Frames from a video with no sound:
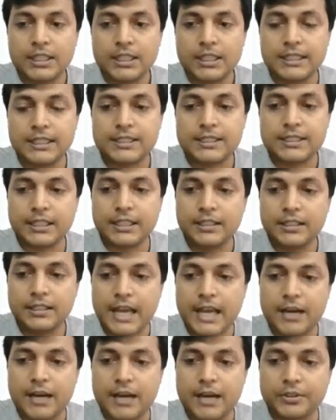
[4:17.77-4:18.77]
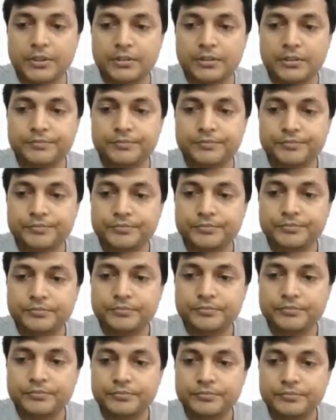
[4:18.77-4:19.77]
let's see apple,
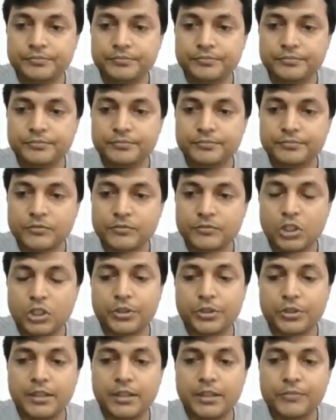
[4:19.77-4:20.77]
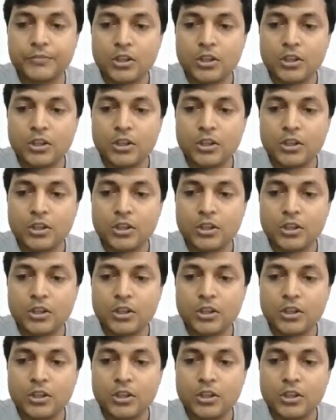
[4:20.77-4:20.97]
okay,